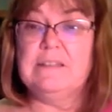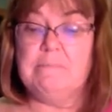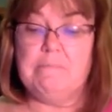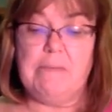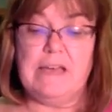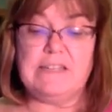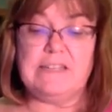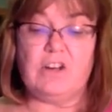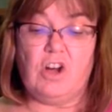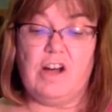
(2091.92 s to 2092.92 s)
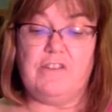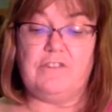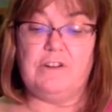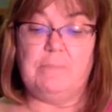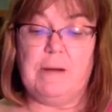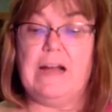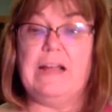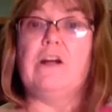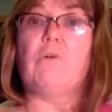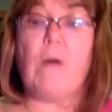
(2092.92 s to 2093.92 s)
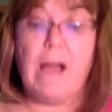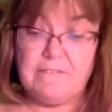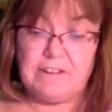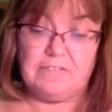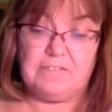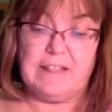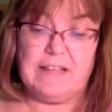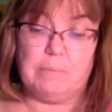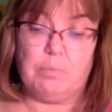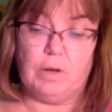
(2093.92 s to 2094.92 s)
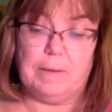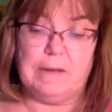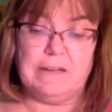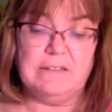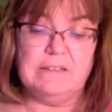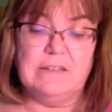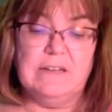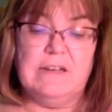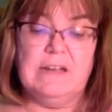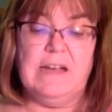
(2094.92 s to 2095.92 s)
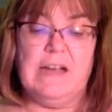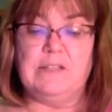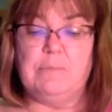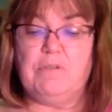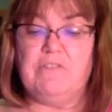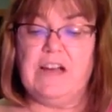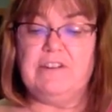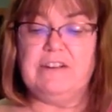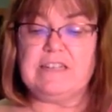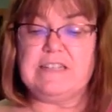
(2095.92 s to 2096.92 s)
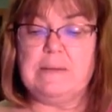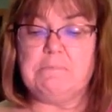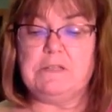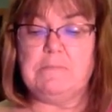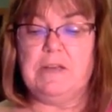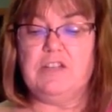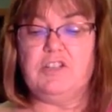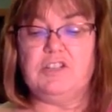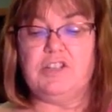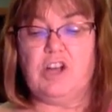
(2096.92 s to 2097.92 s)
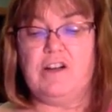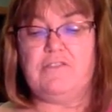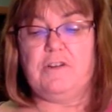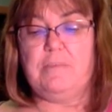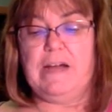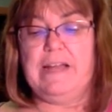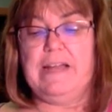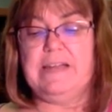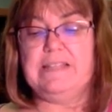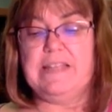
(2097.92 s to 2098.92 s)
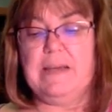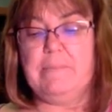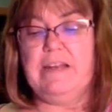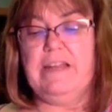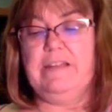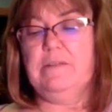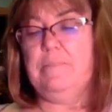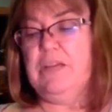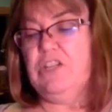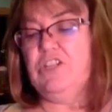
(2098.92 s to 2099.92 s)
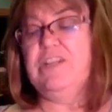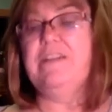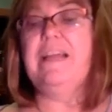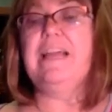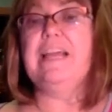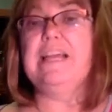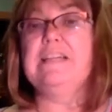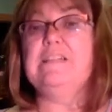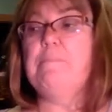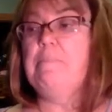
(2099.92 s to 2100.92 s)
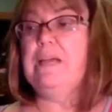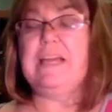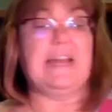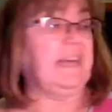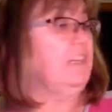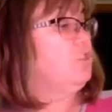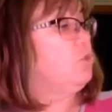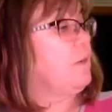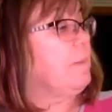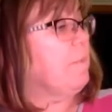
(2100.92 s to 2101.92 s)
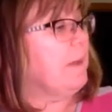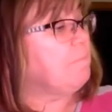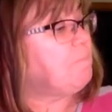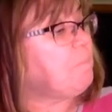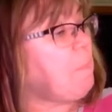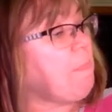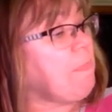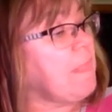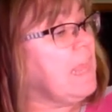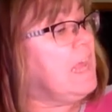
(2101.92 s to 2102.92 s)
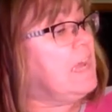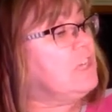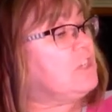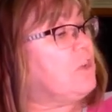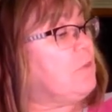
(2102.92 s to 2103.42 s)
makes an offer by arriving for that appointment, and the provider accepts the patient's offer by examining the patient and beginning treatment. So